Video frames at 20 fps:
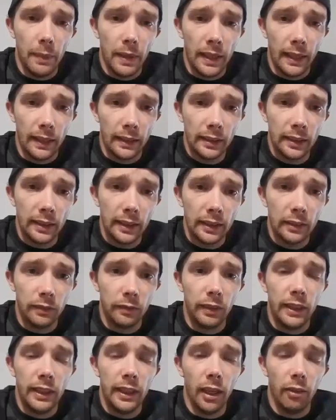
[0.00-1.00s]
in our six
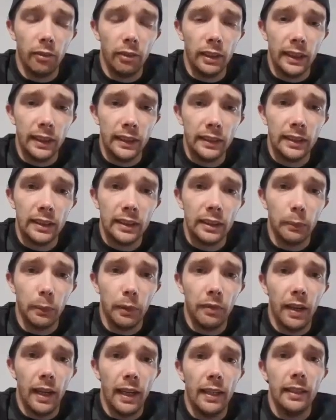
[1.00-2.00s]
video releases that
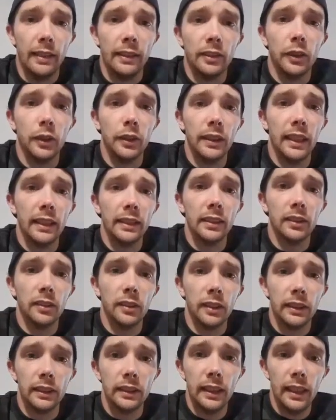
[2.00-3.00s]
we've had in
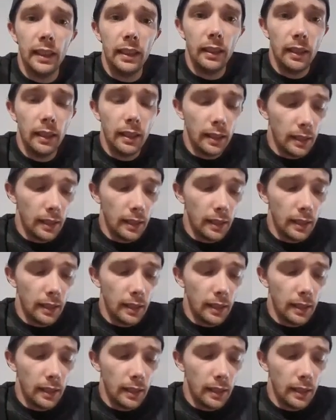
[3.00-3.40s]
2019,